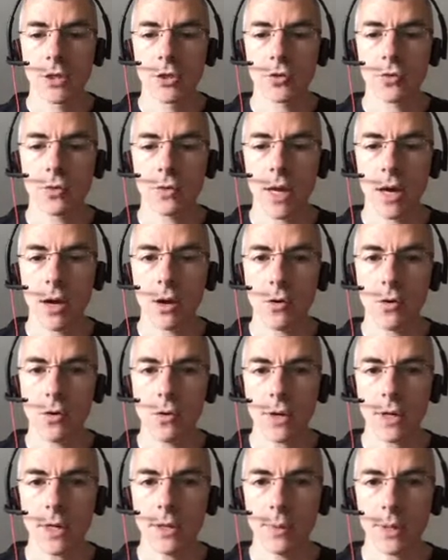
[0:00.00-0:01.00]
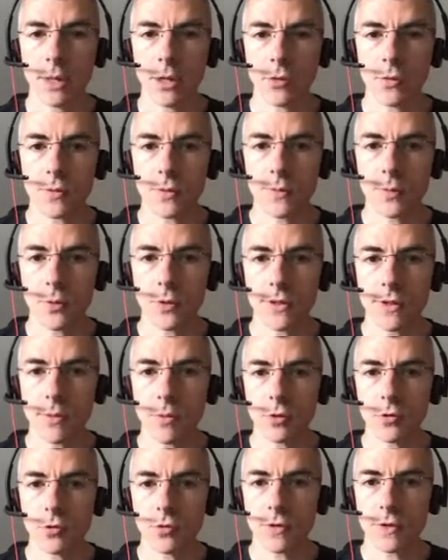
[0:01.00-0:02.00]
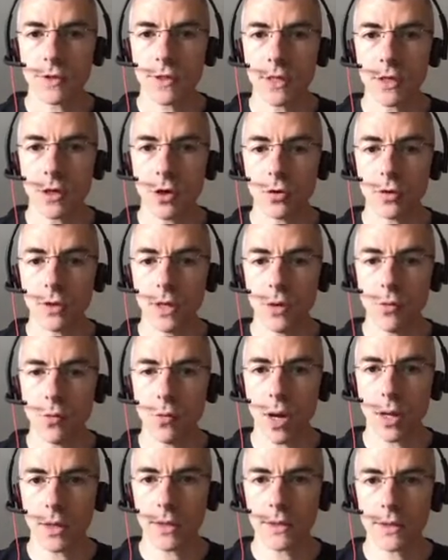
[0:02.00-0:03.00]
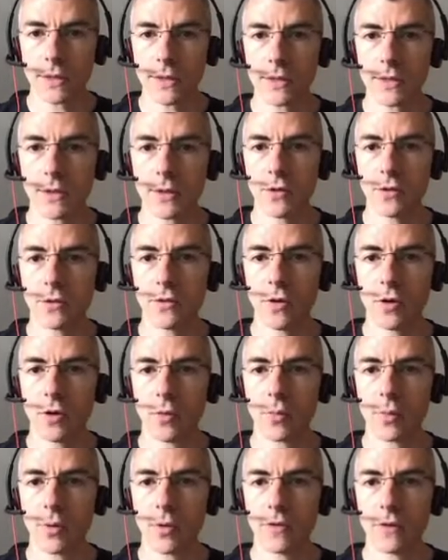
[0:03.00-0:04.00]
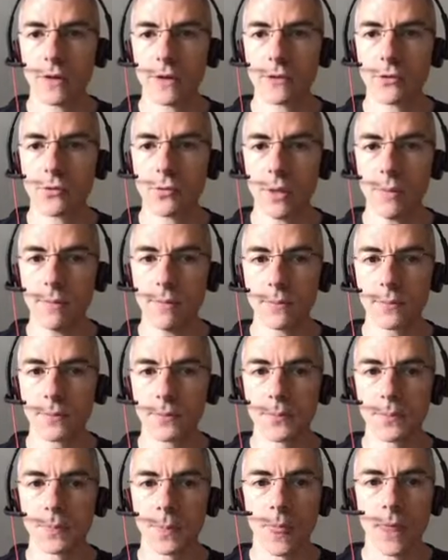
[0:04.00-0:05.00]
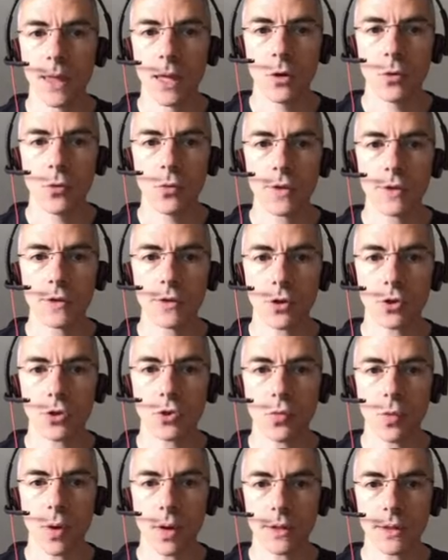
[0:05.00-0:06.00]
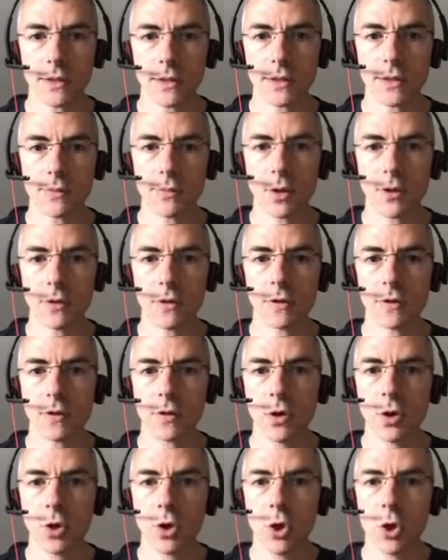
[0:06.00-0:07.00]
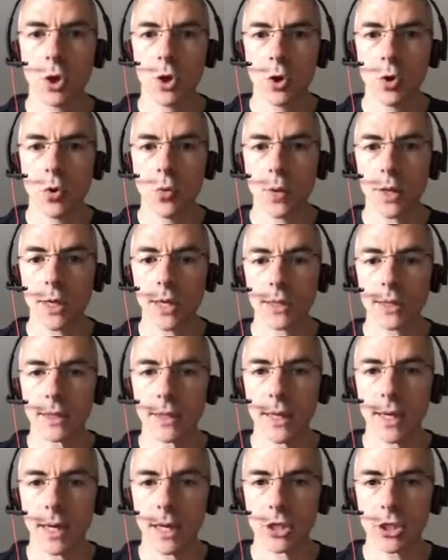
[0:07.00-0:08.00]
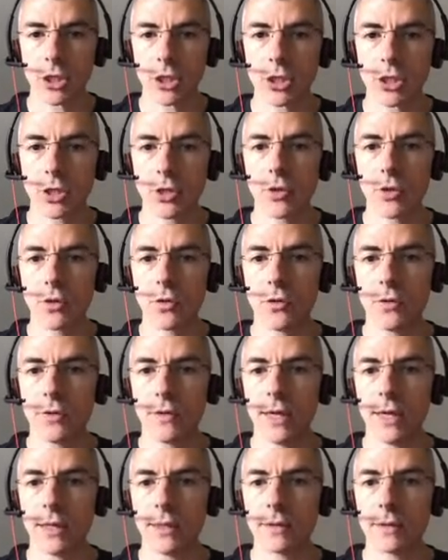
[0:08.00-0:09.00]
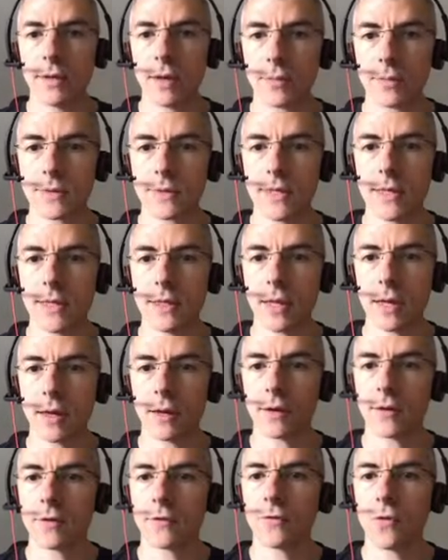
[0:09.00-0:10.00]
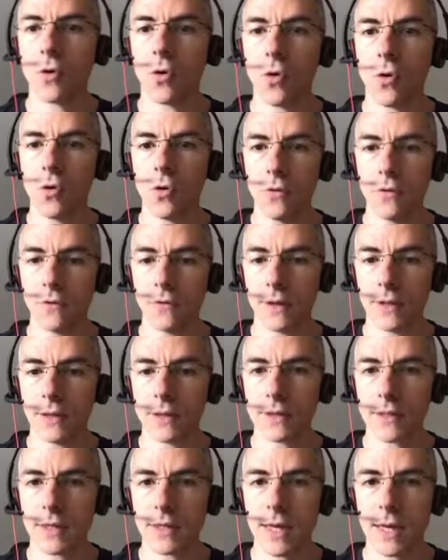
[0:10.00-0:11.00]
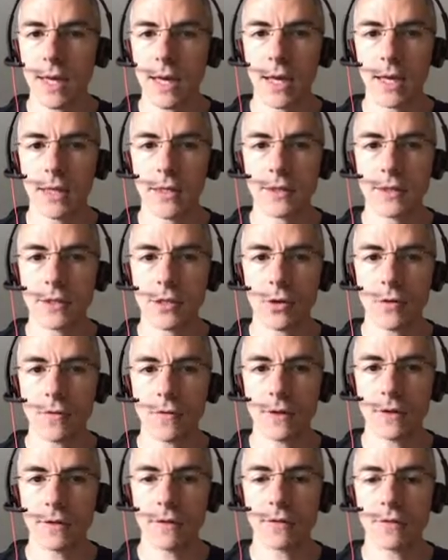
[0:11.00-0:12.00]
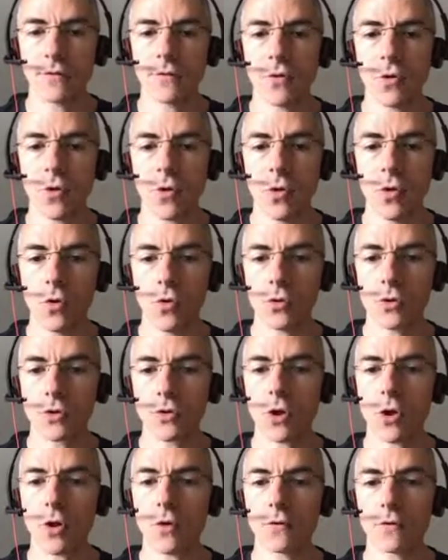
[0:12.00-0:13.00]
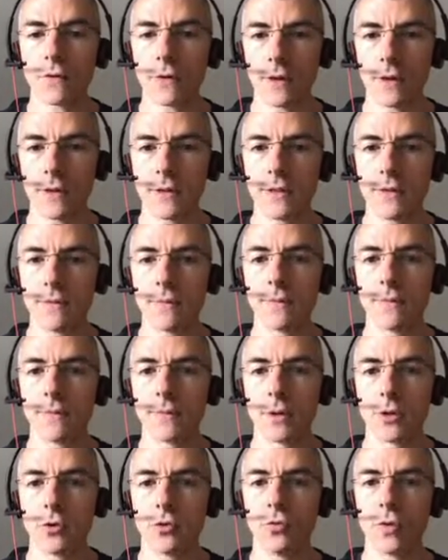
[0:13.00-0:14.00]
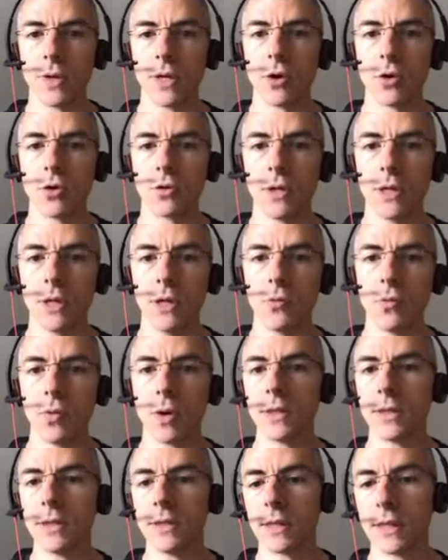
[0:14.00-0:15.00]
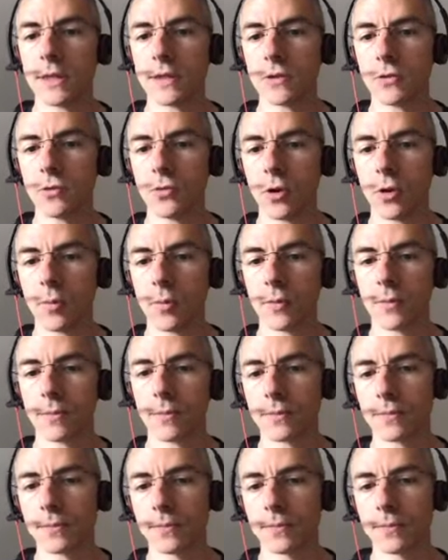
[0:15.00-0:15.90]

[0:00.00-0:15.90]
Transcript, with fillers: So now it becomes possible to seek only once the term prefix tree. We search once, but we can cache the date terms data for all fields and serve it for all other fields, doing only one index lookup.